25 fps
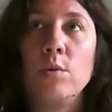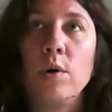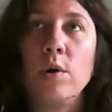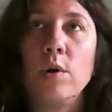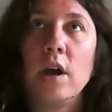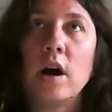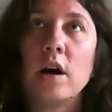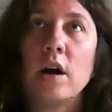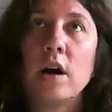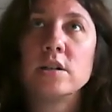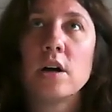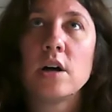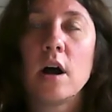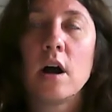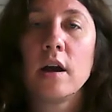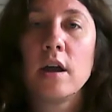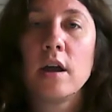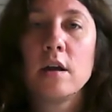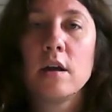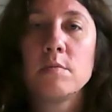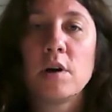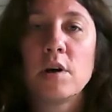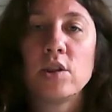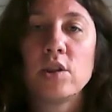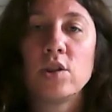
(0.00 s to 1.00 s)
we are
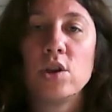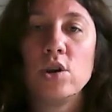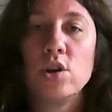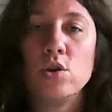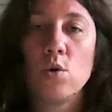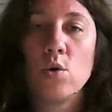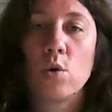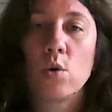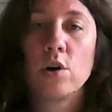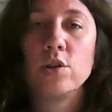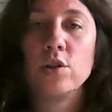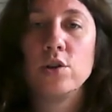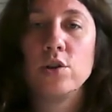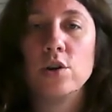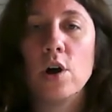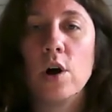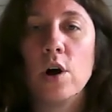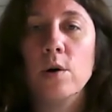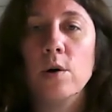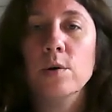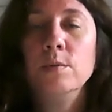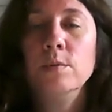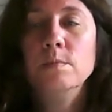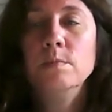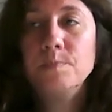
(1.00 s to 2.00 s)
talking about the north
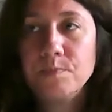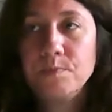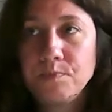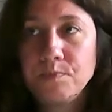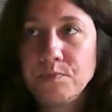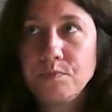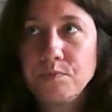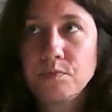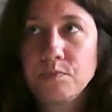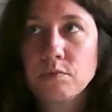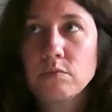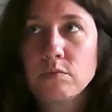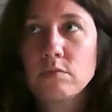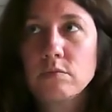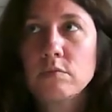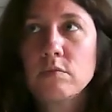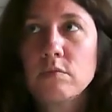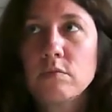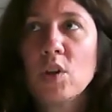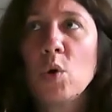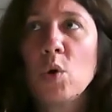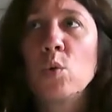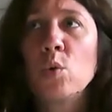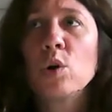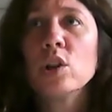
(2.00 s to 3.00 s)
node,
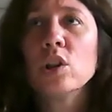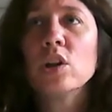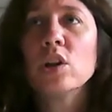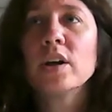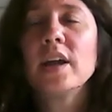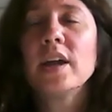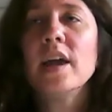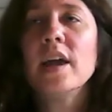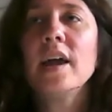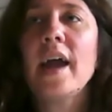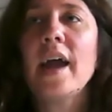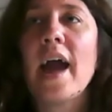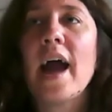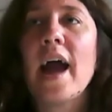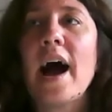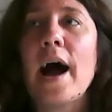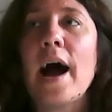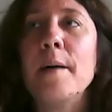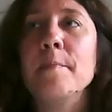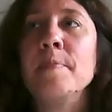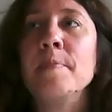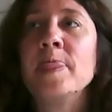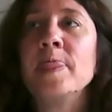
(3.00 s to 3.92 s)
we're looking at